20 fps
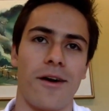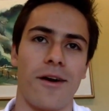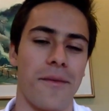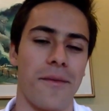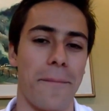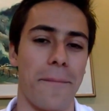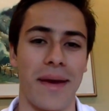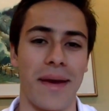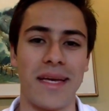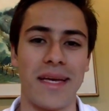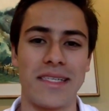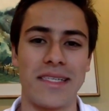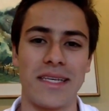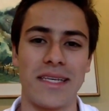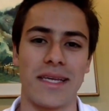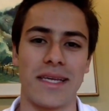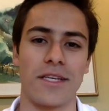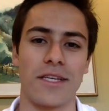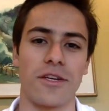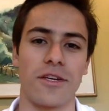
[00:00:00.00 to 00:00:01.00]
the
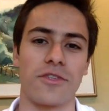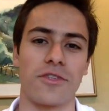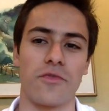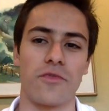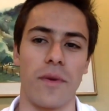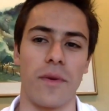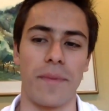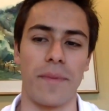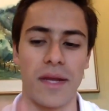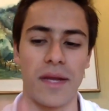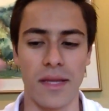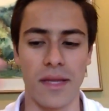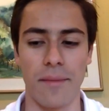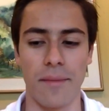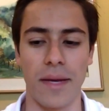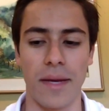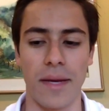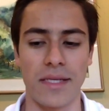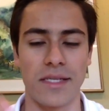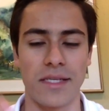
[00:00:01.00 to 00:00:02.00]
basics and just repeating
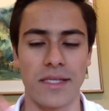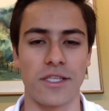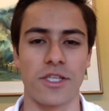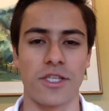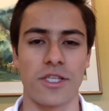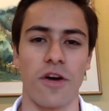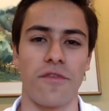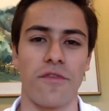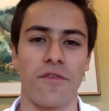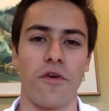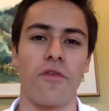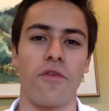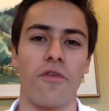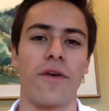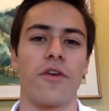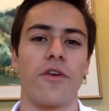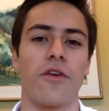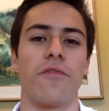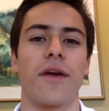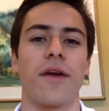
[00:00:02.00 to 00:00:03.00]
the basic stuff
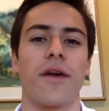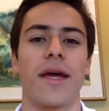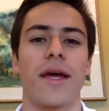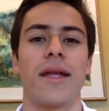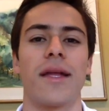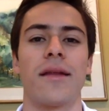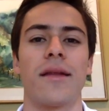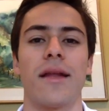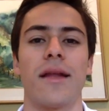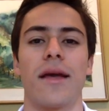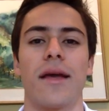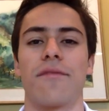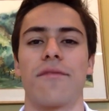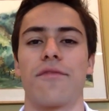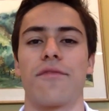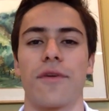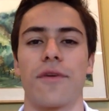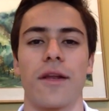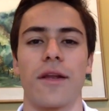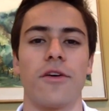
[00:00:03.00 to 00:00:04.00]
over and over again, like
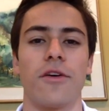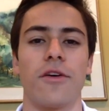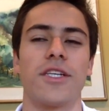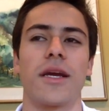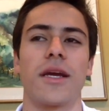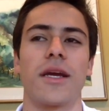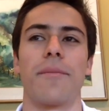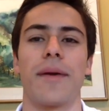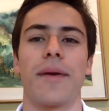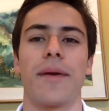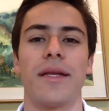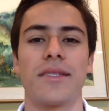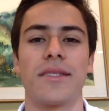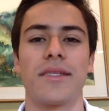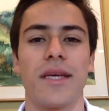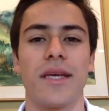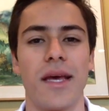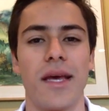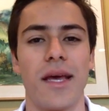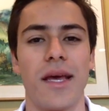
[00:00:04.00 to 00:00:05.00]
for launching
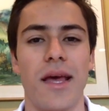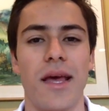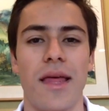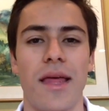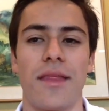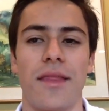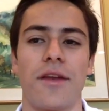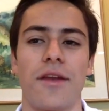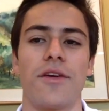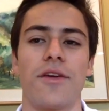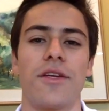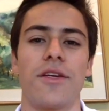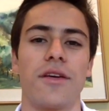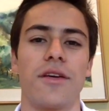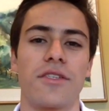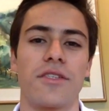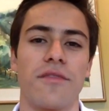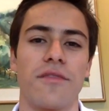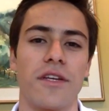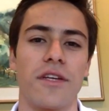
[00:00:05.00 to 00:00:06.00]
campaigns, then you're
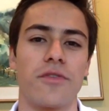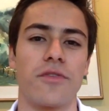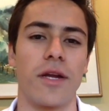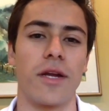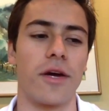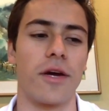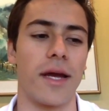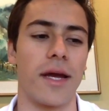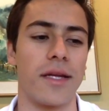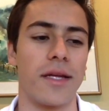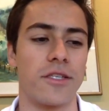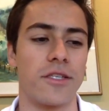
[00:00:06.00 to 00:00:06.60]
just eventually gonna